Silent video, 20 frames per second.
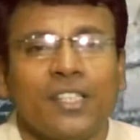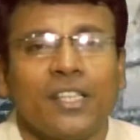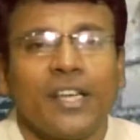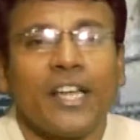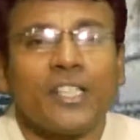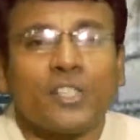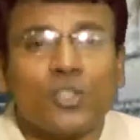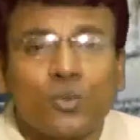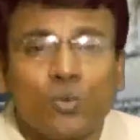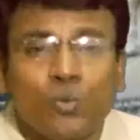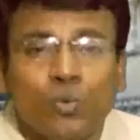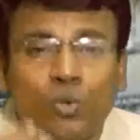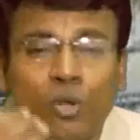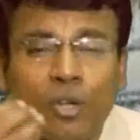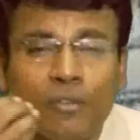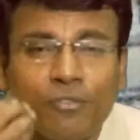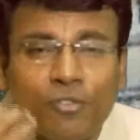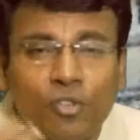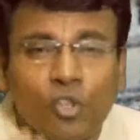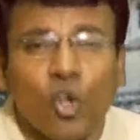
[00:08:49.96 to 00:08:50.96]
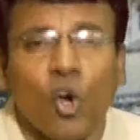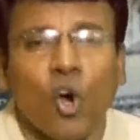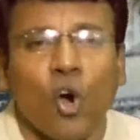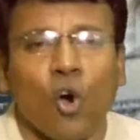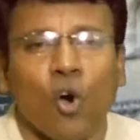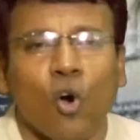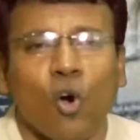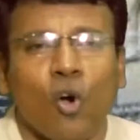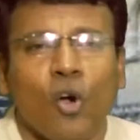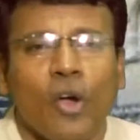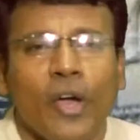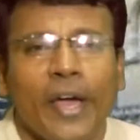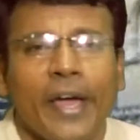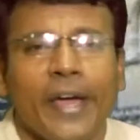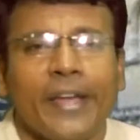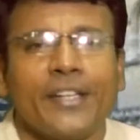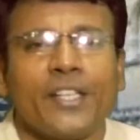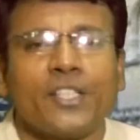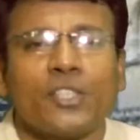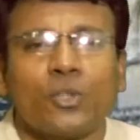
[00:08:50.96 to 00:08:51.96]
a school of law,
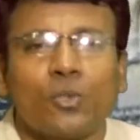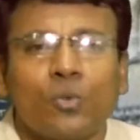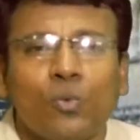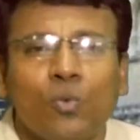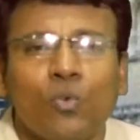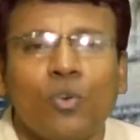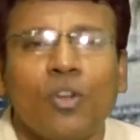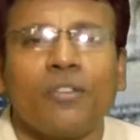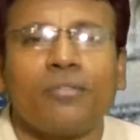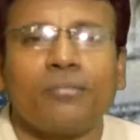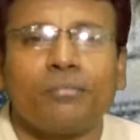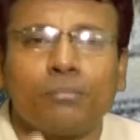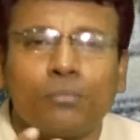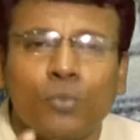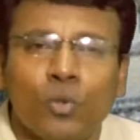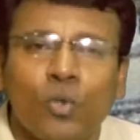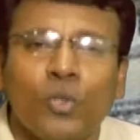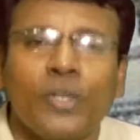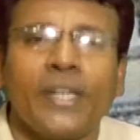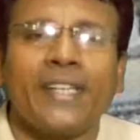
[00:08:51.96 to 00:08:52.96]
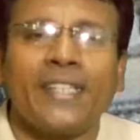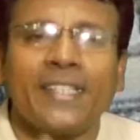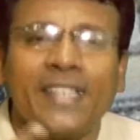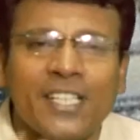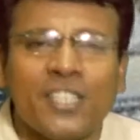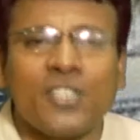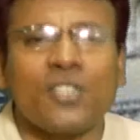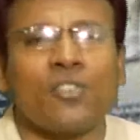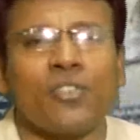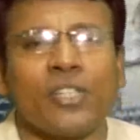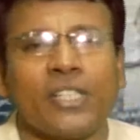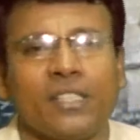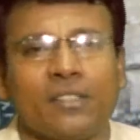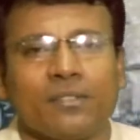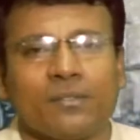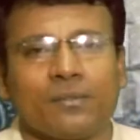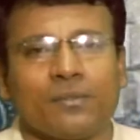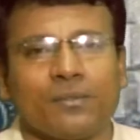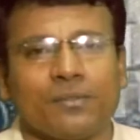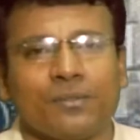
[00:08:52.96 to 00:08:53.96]
and a school of modern
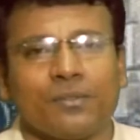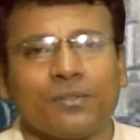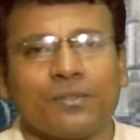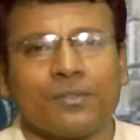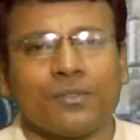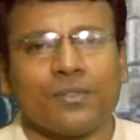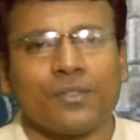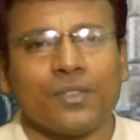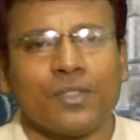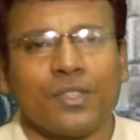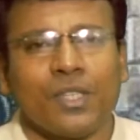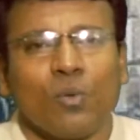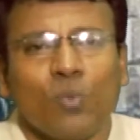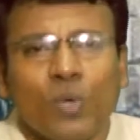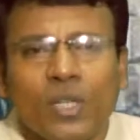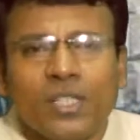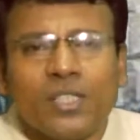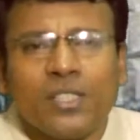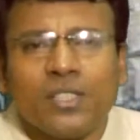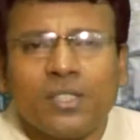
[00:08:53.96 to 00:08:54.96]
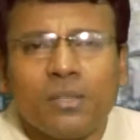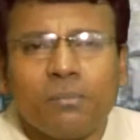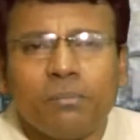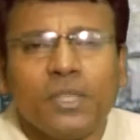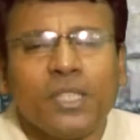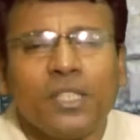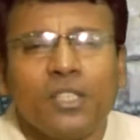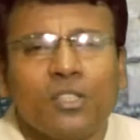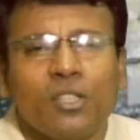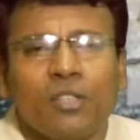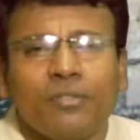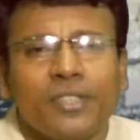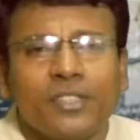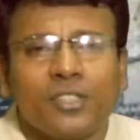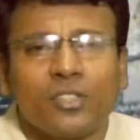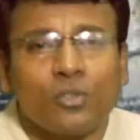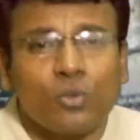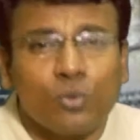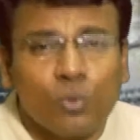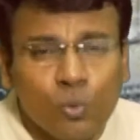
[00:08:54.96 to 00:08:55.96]
history. Now, what is the meaning of a
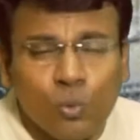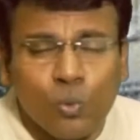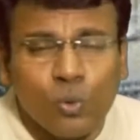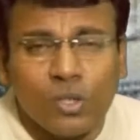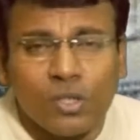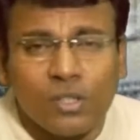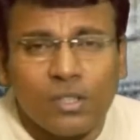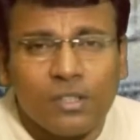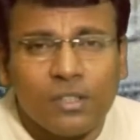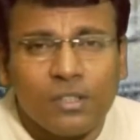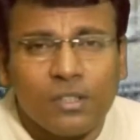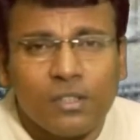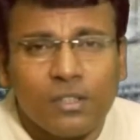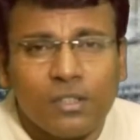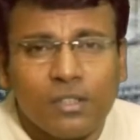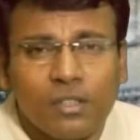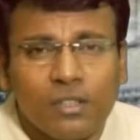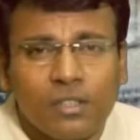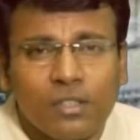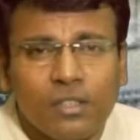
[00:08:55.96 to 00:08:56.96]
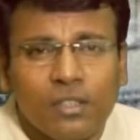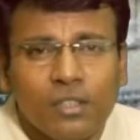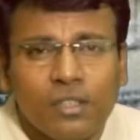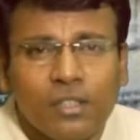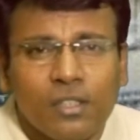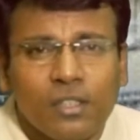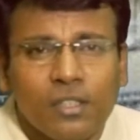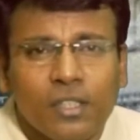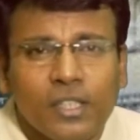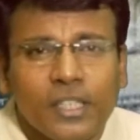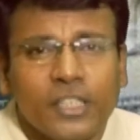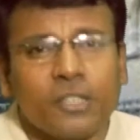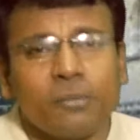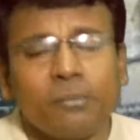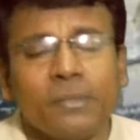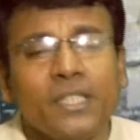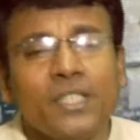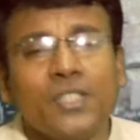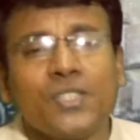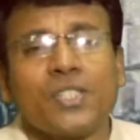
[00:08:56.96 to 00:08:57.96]
school? It
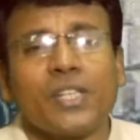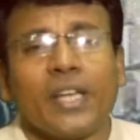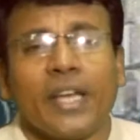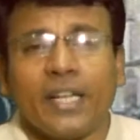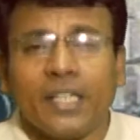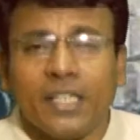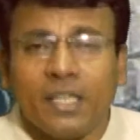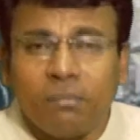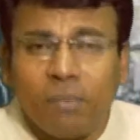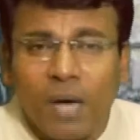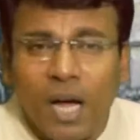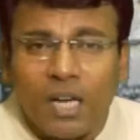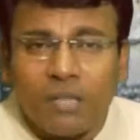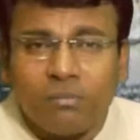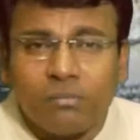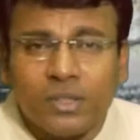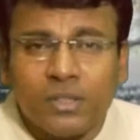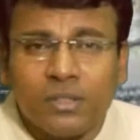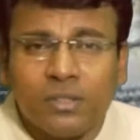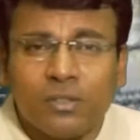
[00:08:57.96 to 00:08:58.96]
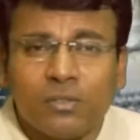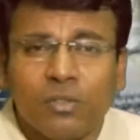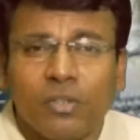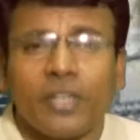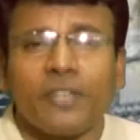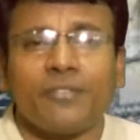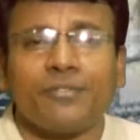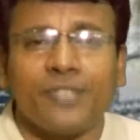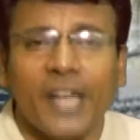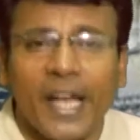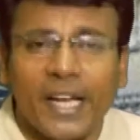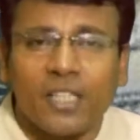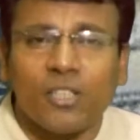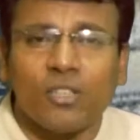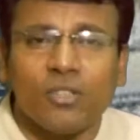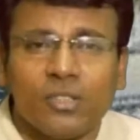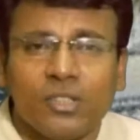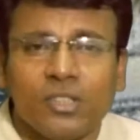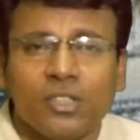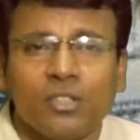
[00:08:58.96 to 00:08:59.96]
means a department or a
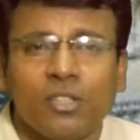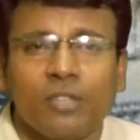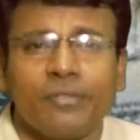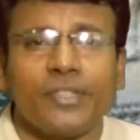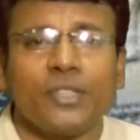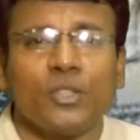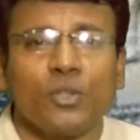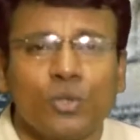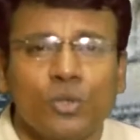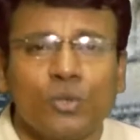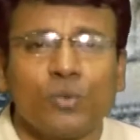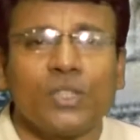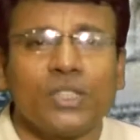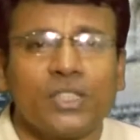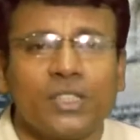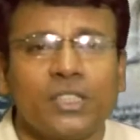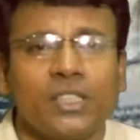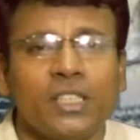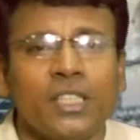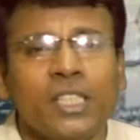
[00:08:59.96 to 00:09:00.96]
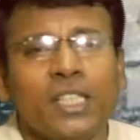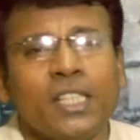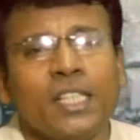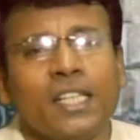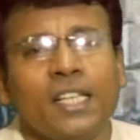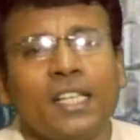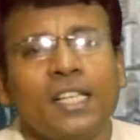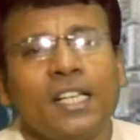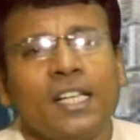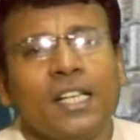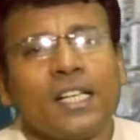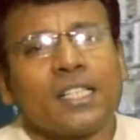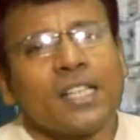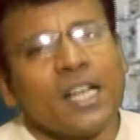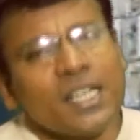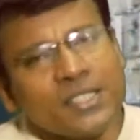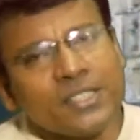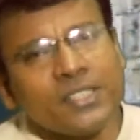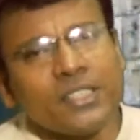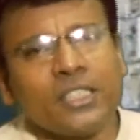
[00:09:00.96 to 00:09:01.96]
faculty of a university
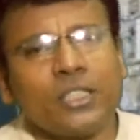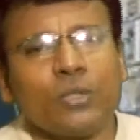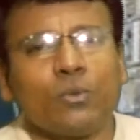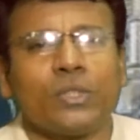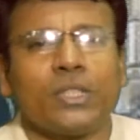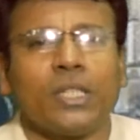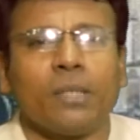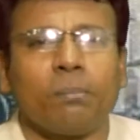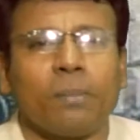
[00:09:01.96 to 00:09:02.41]
concerned with a